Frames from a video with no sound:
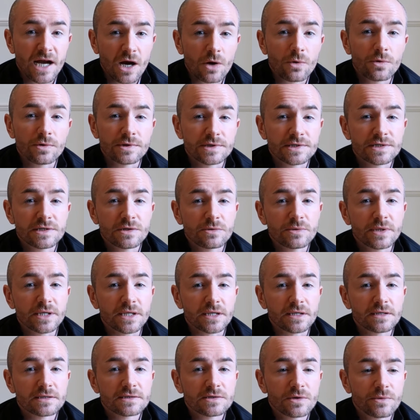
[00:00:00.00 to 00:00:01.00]
hours in the week,
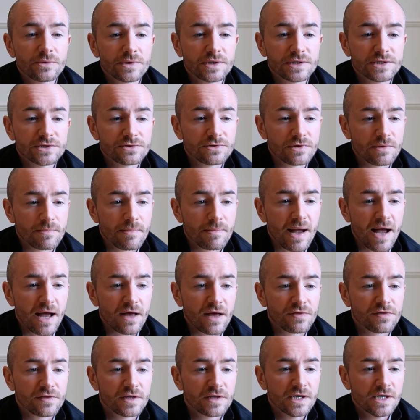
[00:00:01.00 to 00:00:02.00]
so when you do the
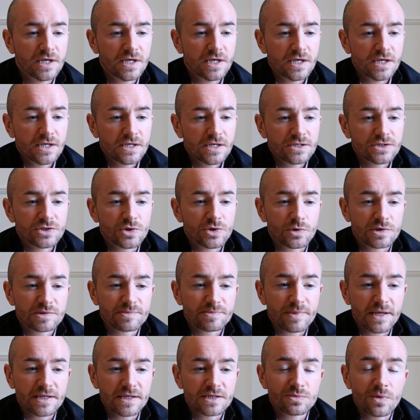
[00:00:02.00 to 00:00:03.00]
math, Joe
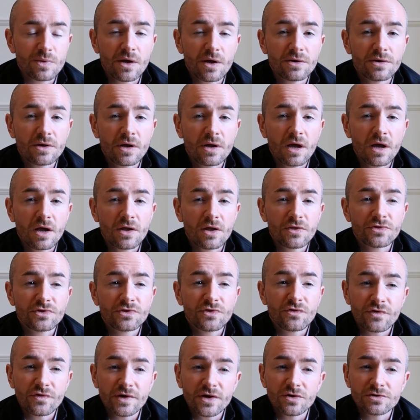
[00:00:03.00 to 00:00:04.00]
spends
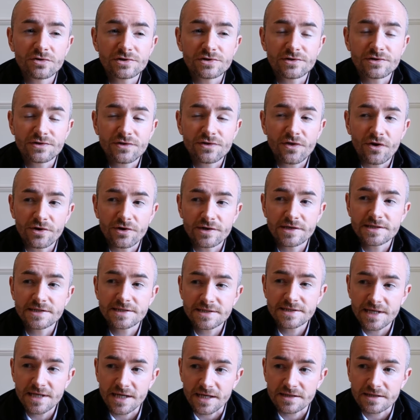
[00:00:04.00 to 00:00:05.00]

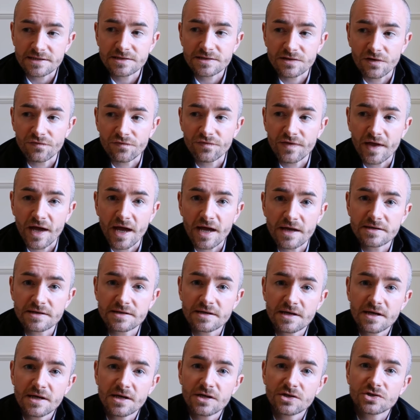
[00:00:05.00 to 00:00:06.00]
336th of that
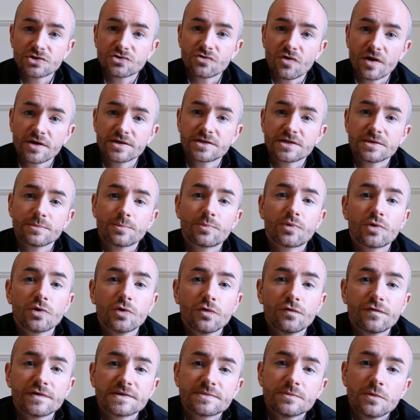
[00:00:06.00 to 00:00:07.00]
trying to
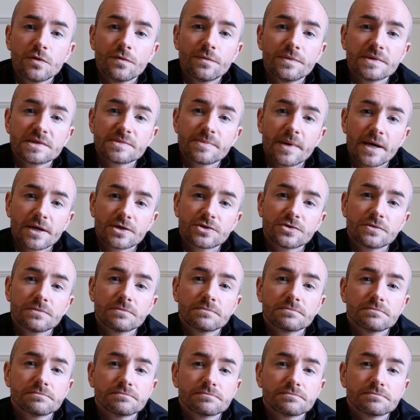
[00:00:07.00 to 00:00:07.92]
improve his movement spectrum.